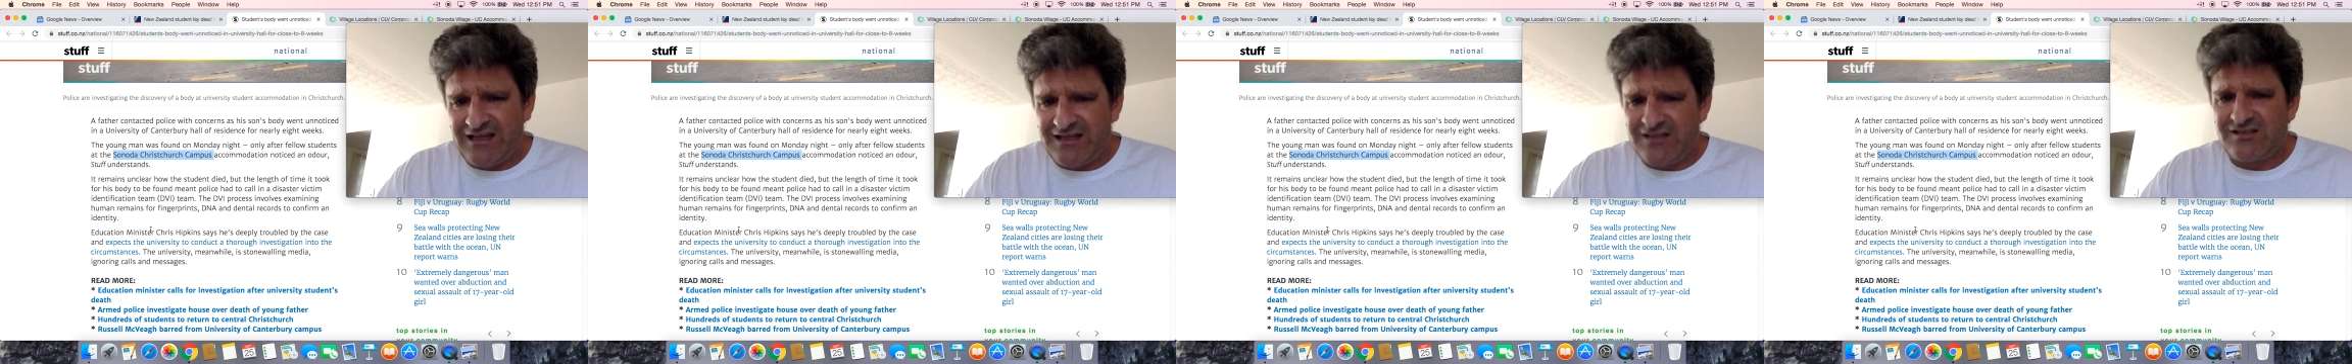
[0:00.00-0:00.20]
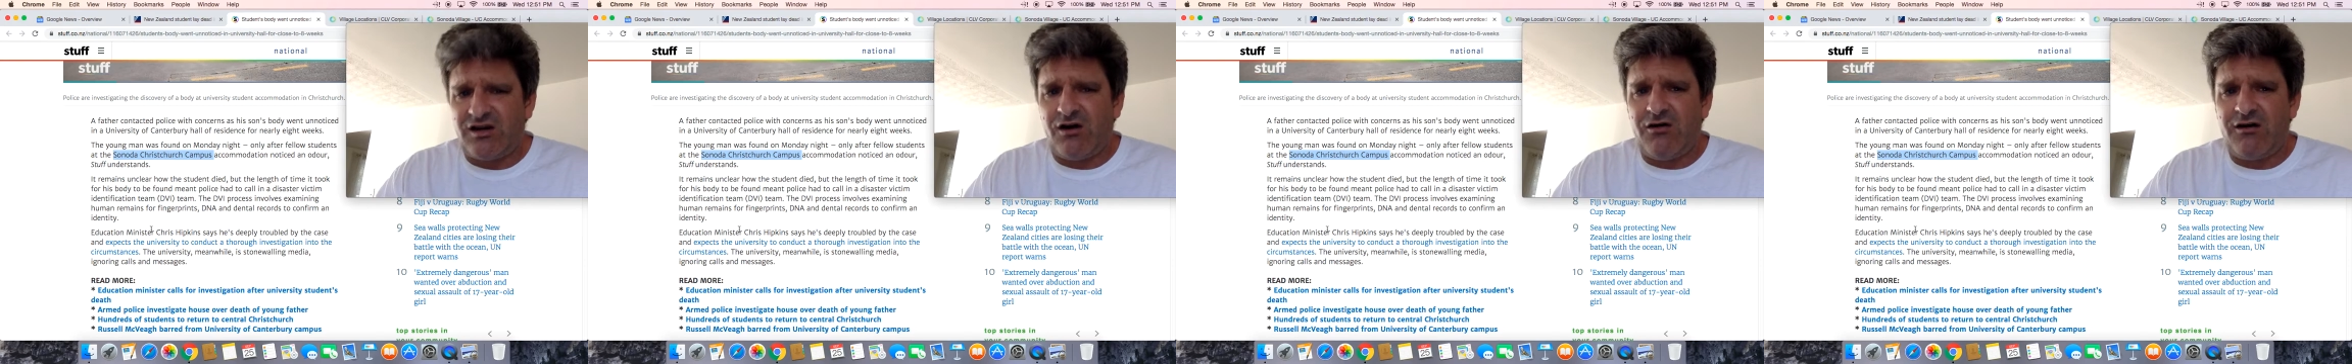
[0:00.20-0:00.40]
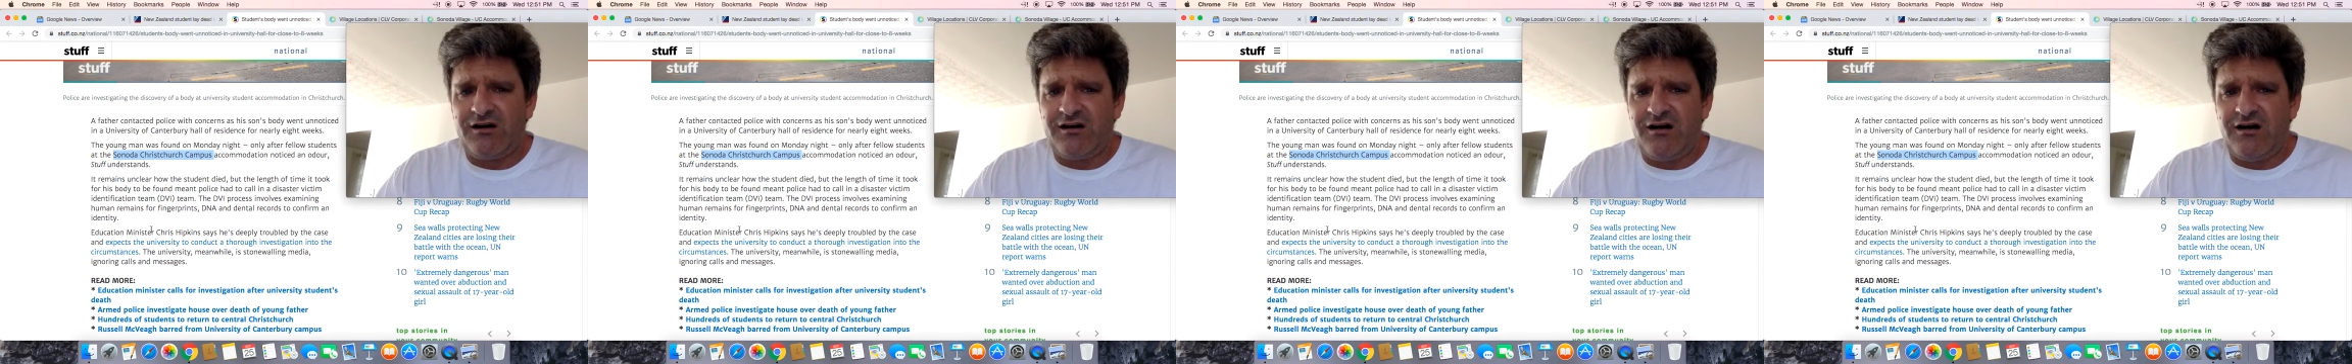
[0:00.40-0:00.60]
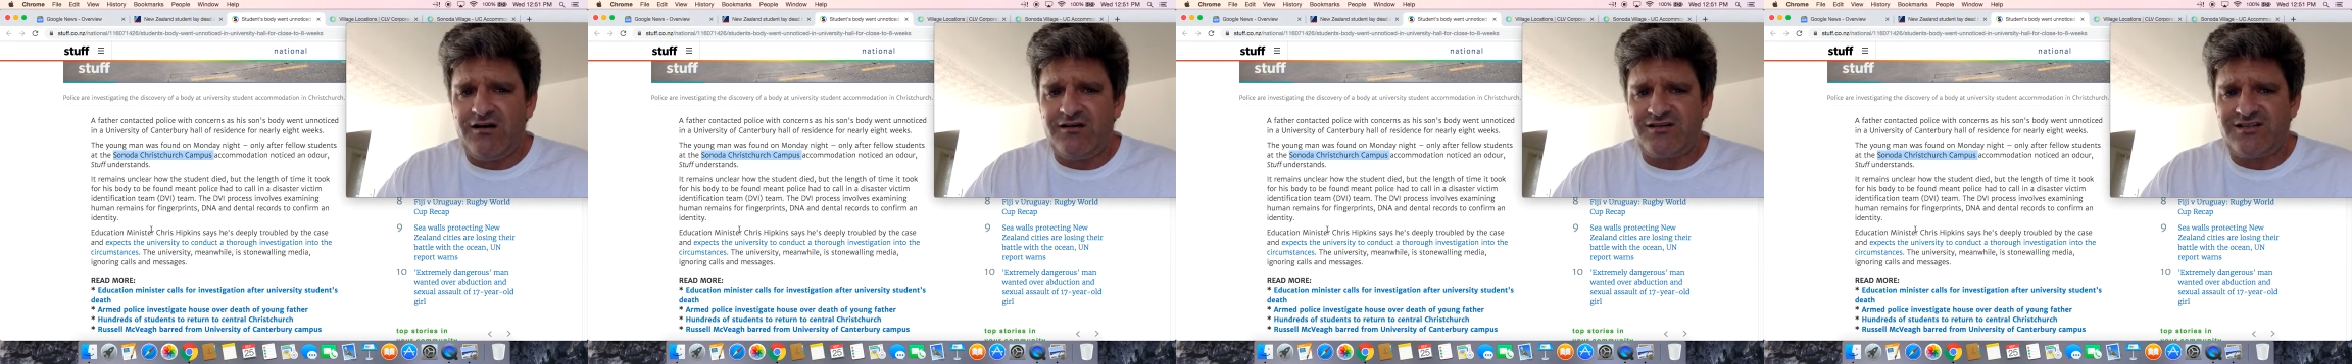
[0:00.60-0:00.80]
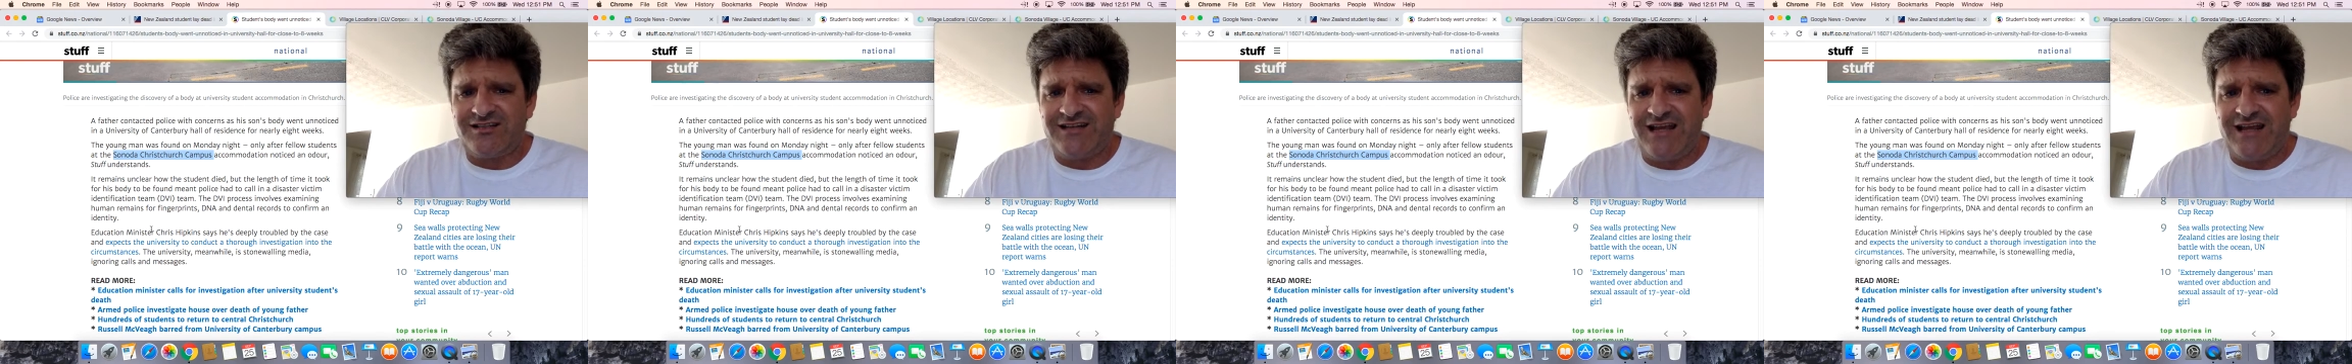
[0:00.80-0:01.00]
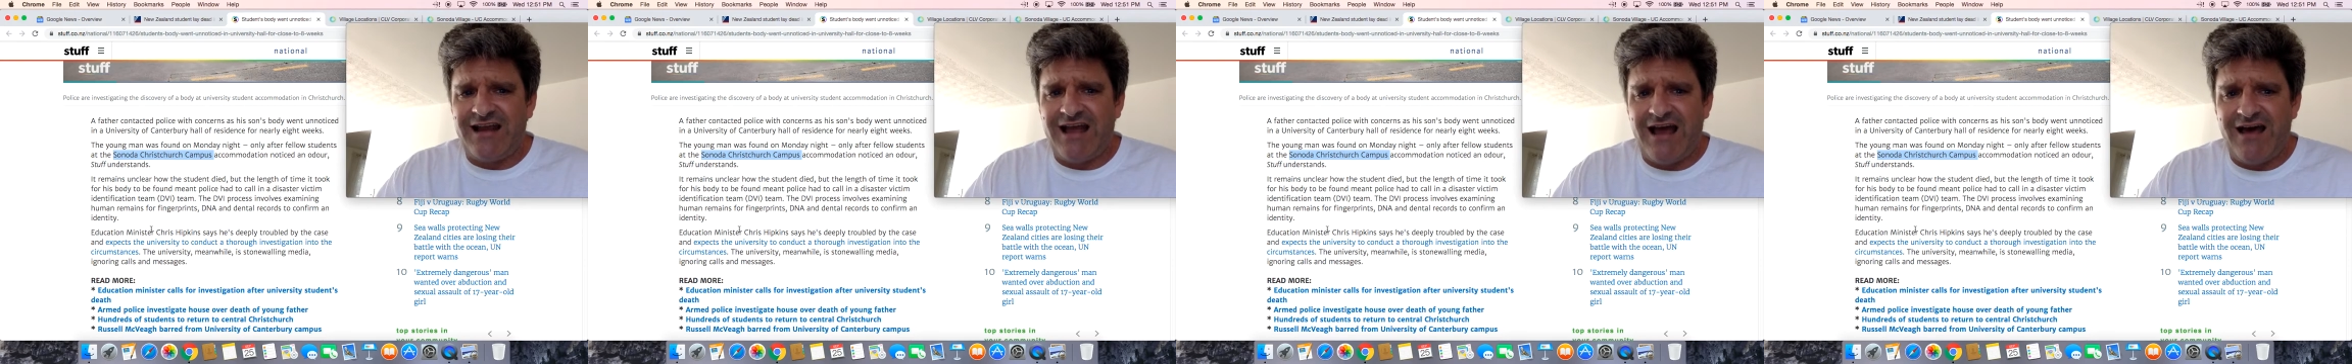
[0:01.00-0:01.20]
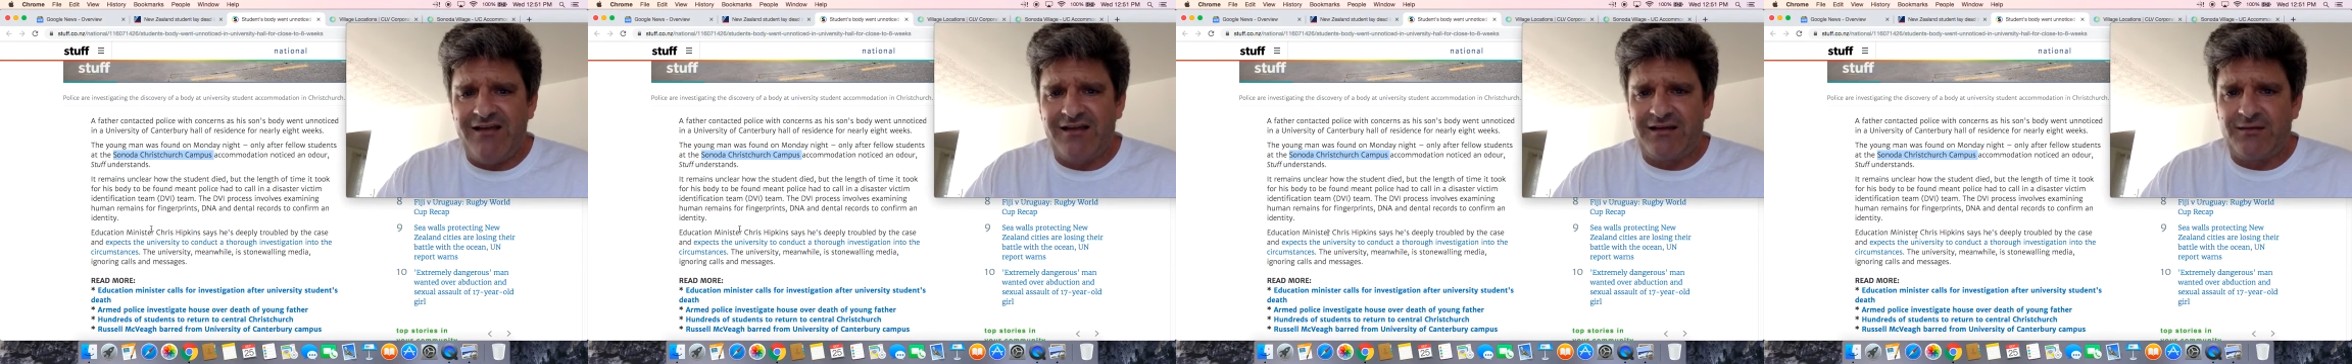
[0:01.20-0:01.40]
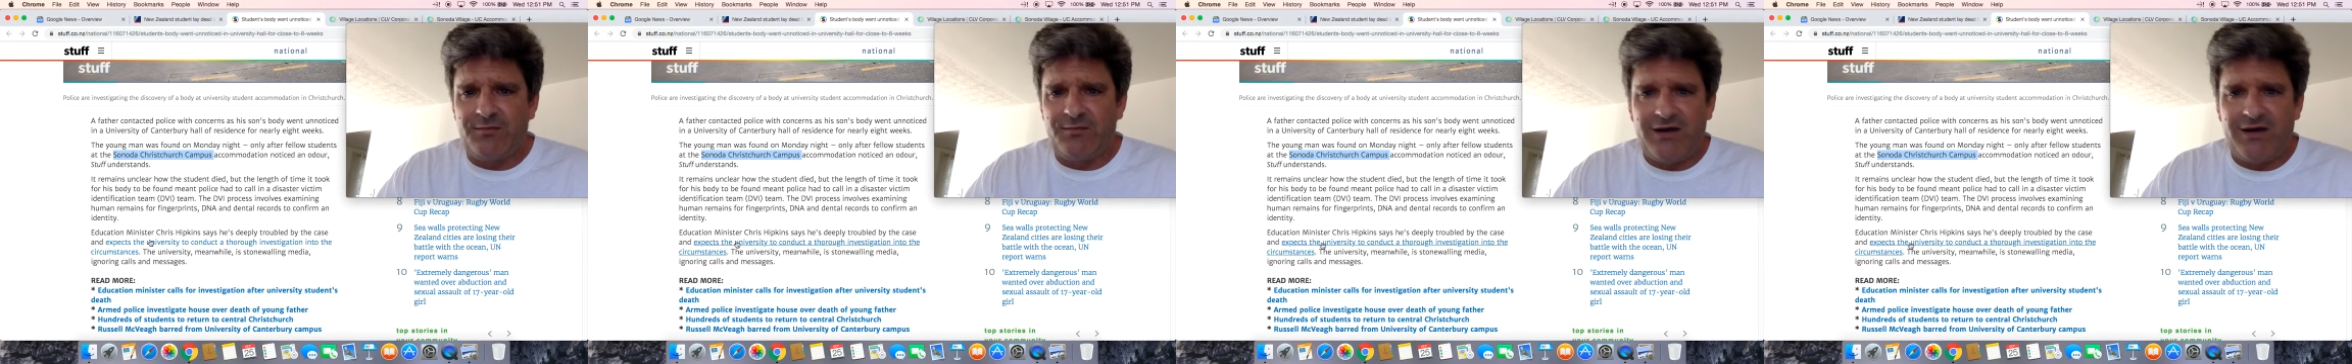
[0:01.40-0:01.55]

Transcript: and it's hard to understand how that could